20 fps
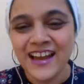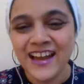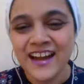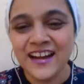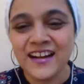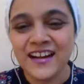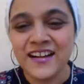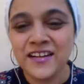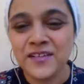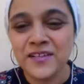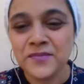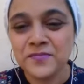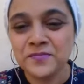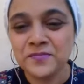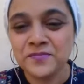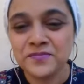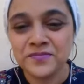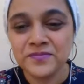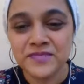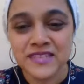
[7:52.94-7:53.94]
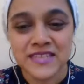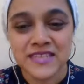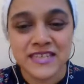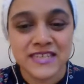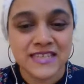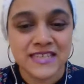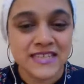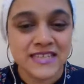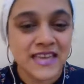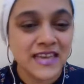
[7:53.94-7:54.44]
Um,
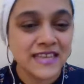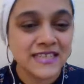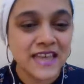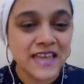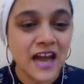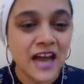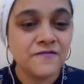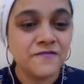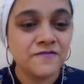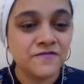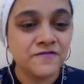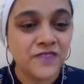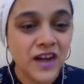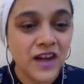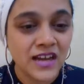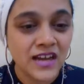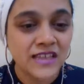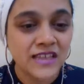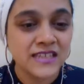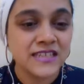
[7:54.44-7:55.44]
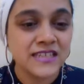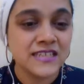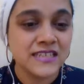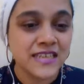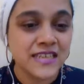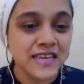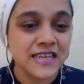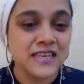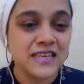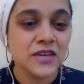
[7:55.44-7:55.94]
Cindy says, I find
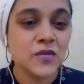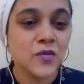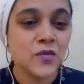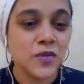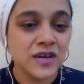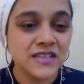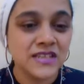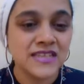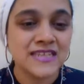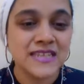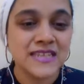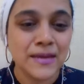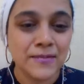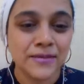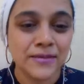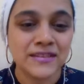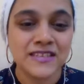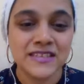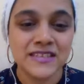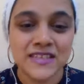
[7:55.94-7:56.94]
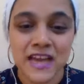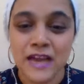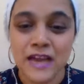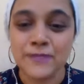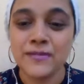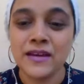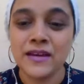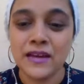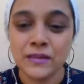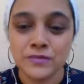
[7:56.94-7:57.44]
taking one step at a
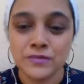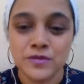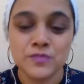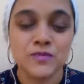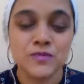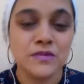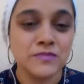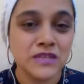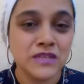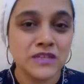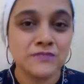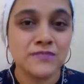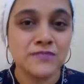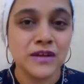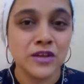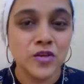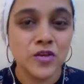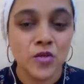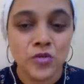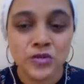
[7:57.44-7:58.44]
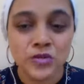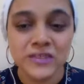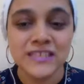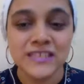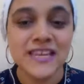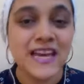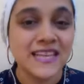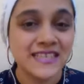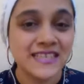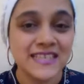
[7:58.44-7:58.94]
time helps me make my goal.
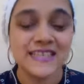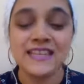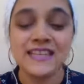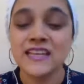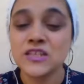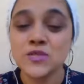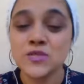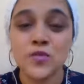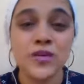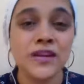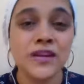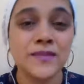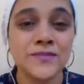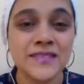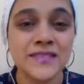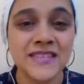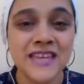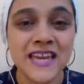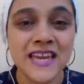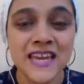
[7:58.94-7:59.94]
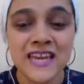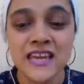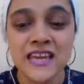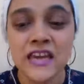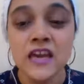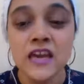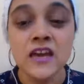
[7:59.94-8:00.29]
Yes, and that's what I'm saying.